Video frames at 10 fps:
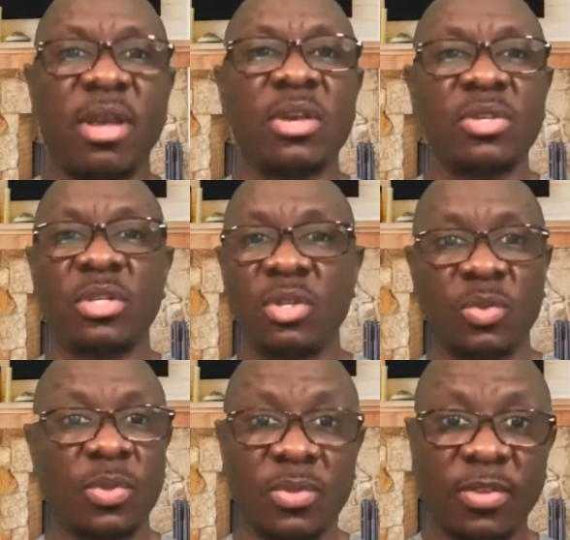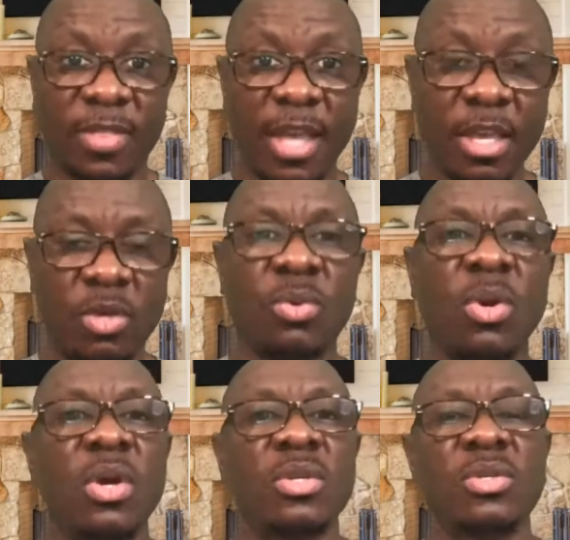So I just want to say thank you.
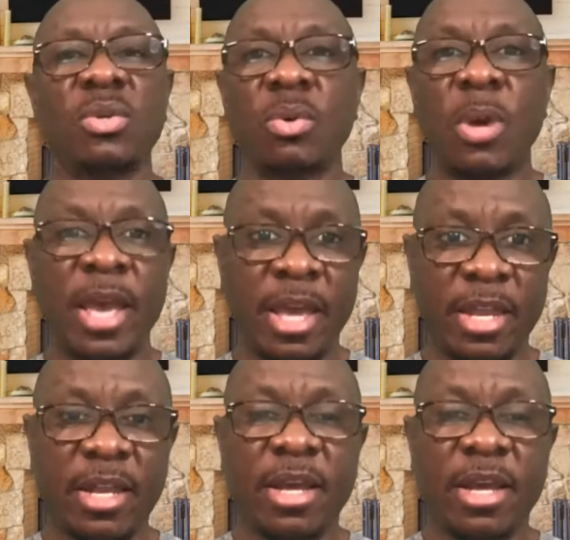So, and